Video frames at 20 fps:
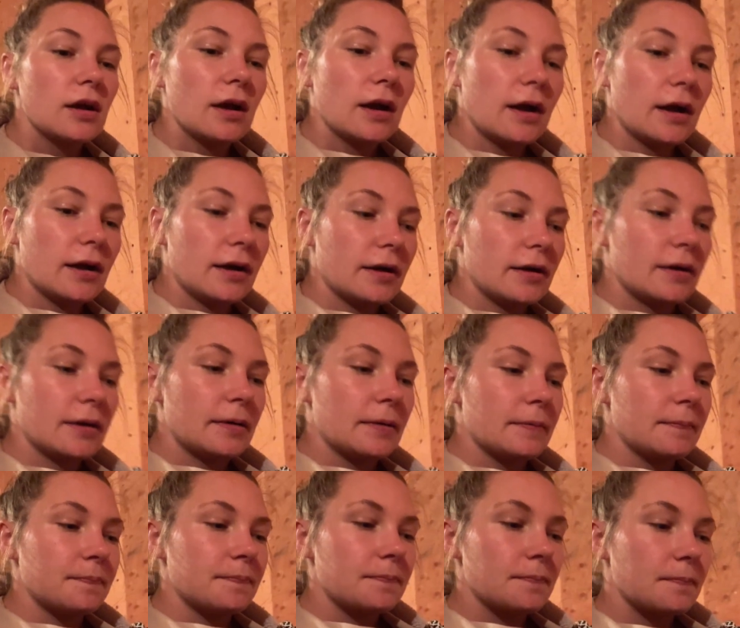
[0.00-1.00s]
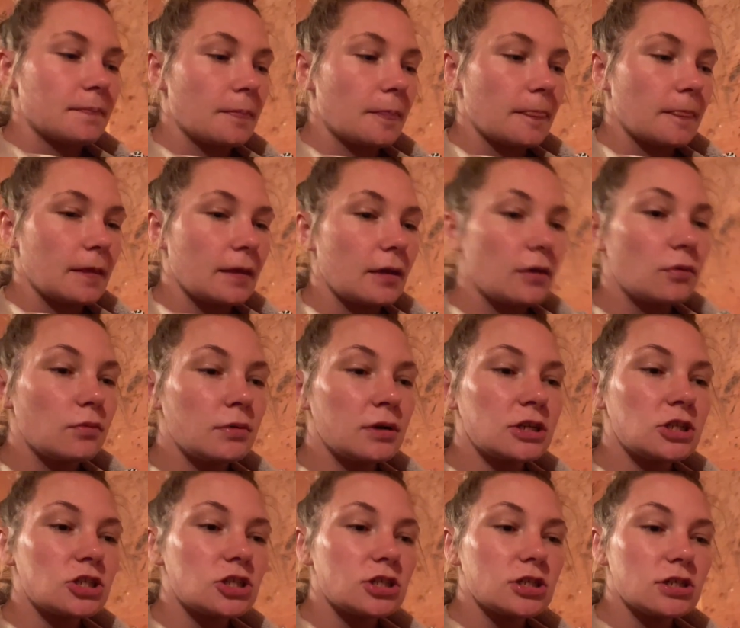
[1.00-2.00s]
um,
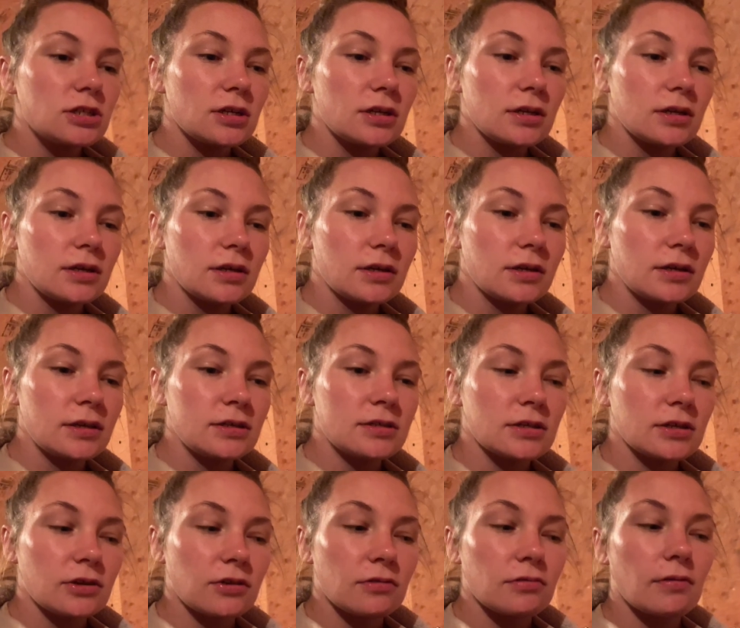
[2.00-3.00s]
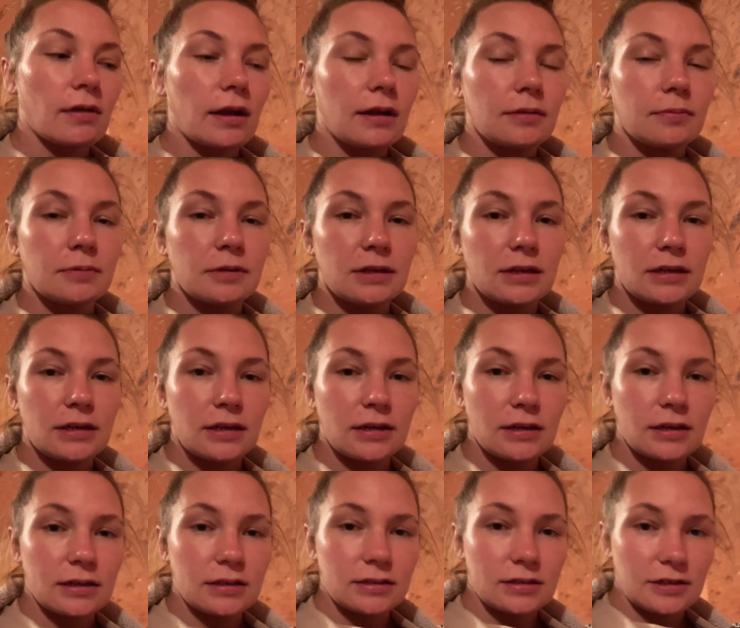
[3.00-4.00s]
which is incredibly
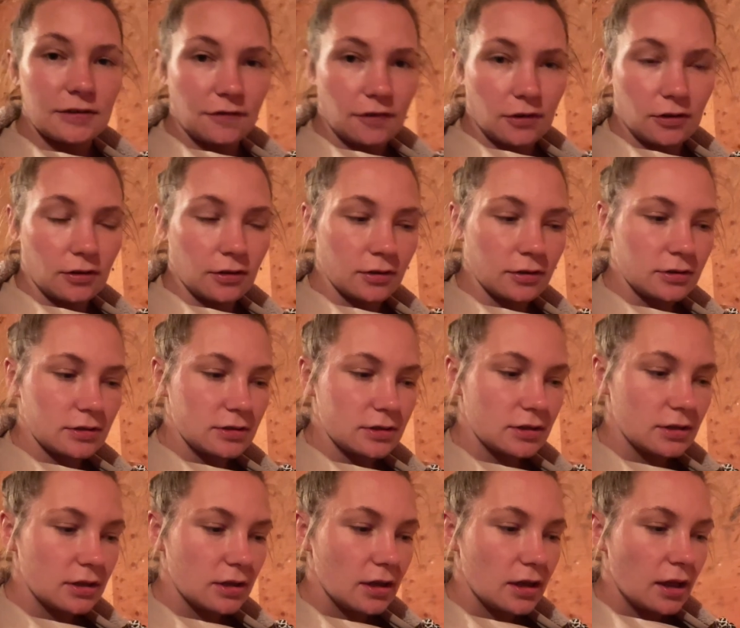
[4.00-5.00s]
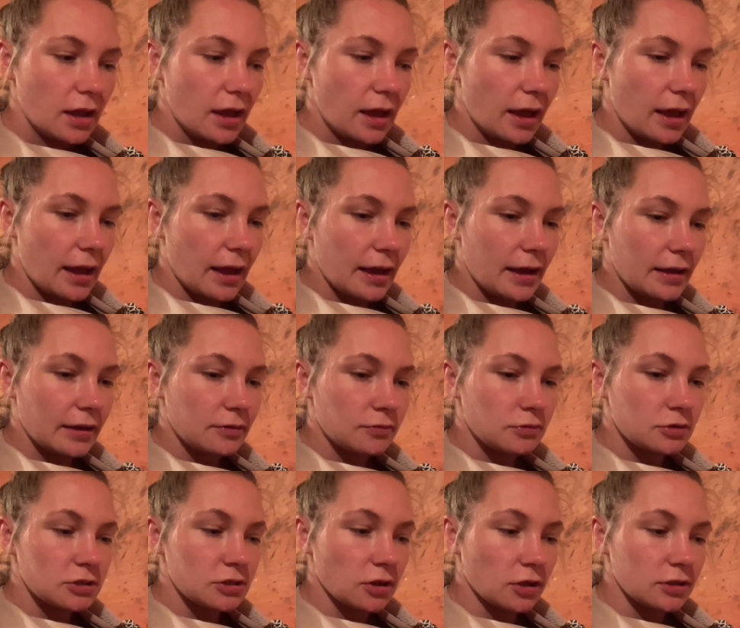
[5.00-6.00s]
difficult and
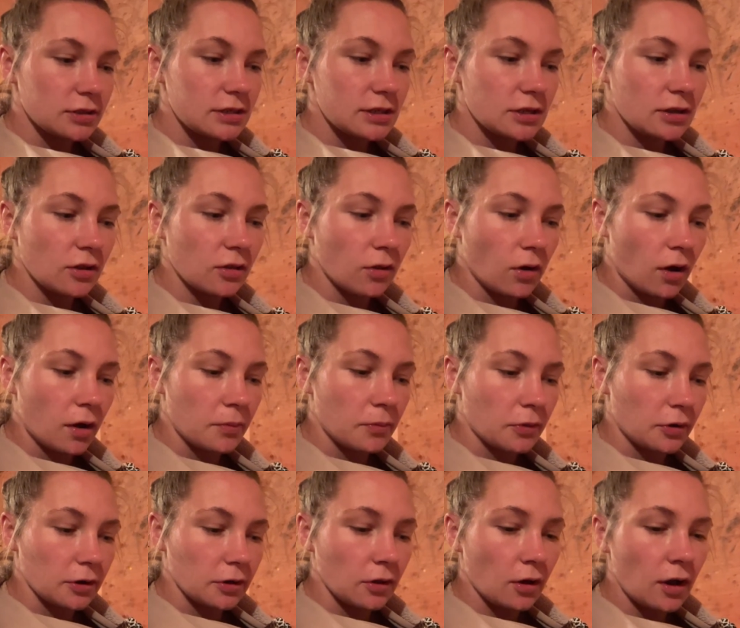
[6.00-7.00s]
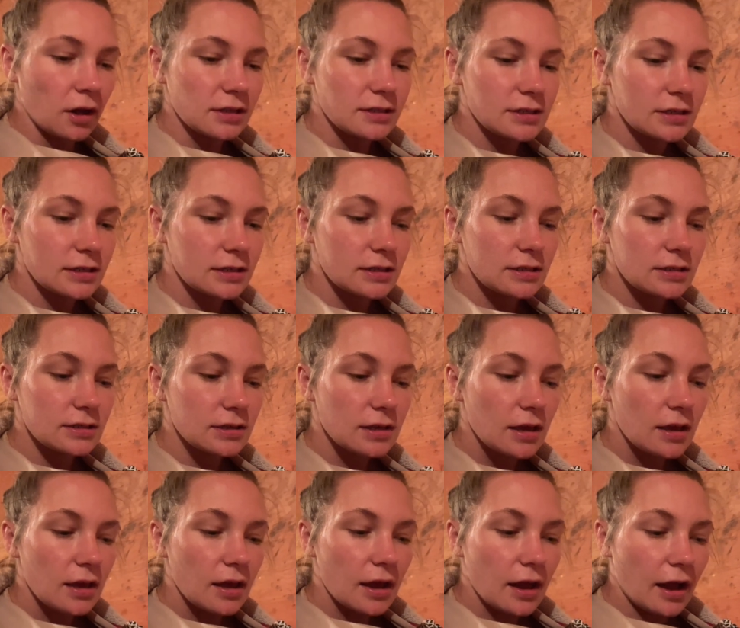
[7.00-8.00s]
results in a lot more losses.
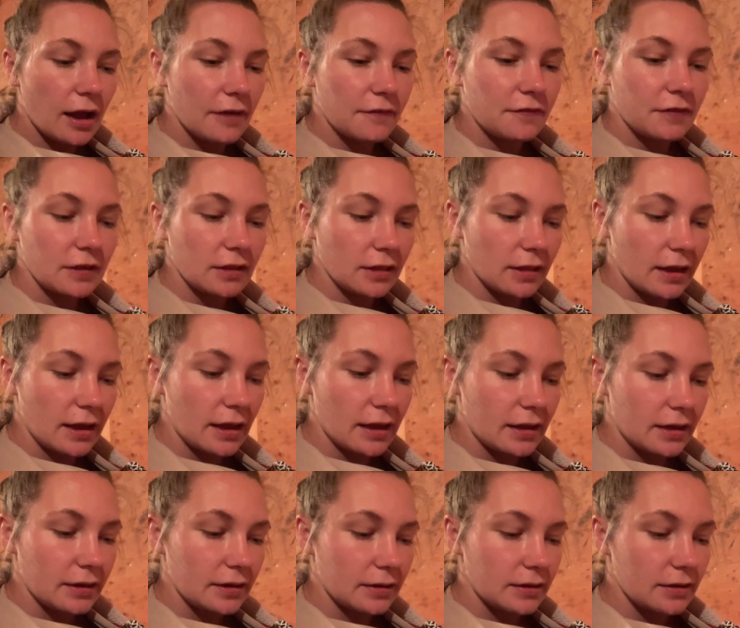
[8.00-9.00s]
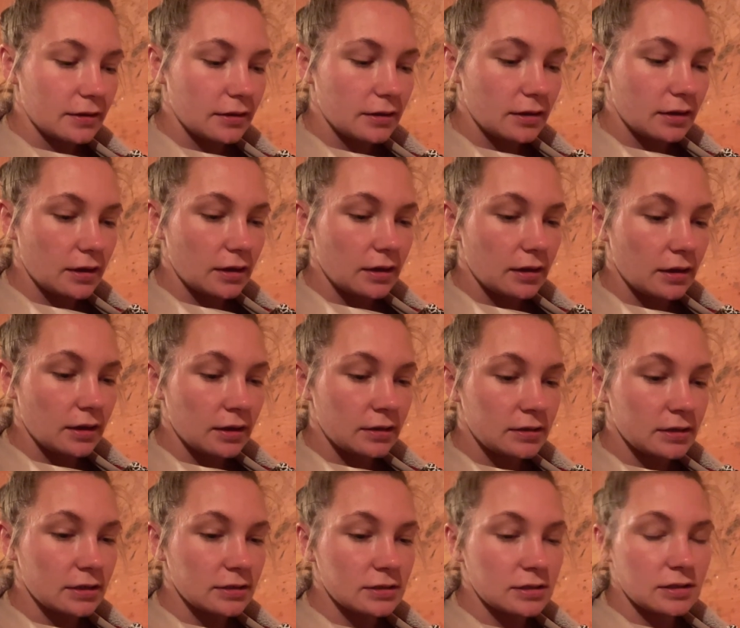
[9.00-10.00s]
I feel like it
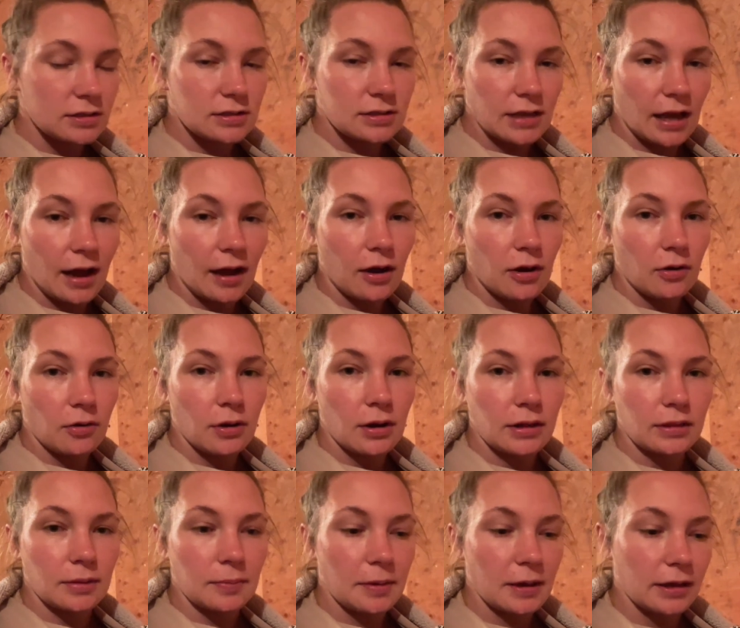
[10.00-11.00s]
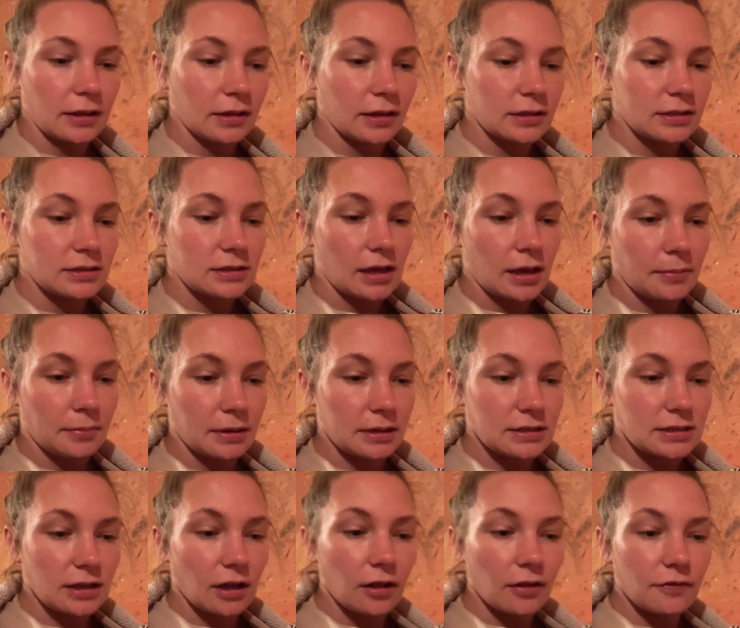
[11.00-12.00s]
does the sow and the piglets and
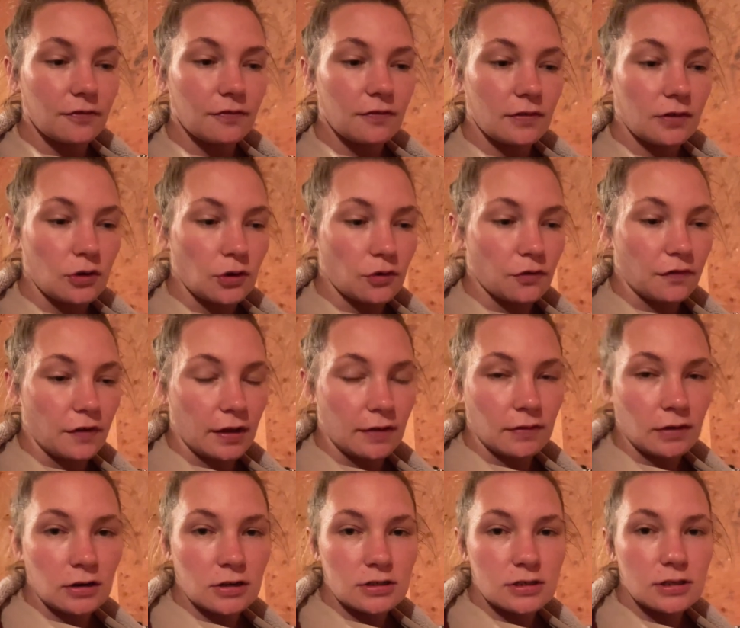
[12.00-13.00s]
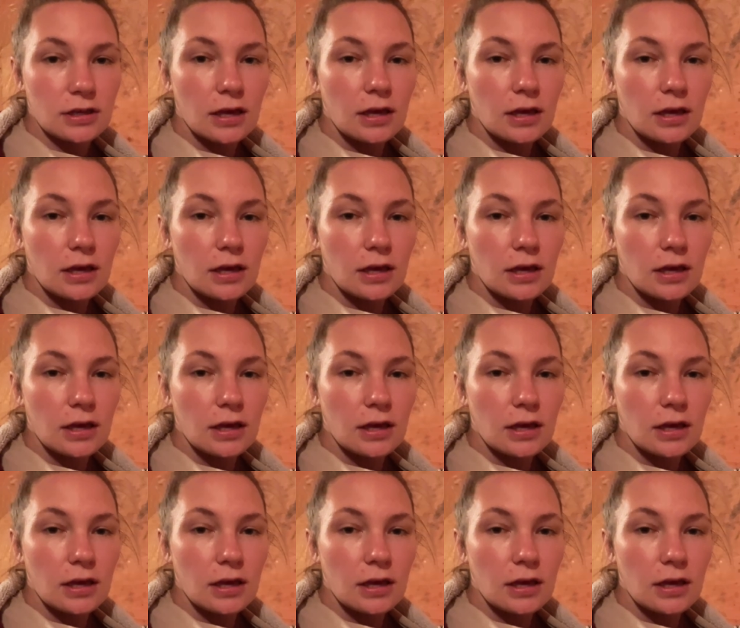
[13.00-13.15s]
myself no favors.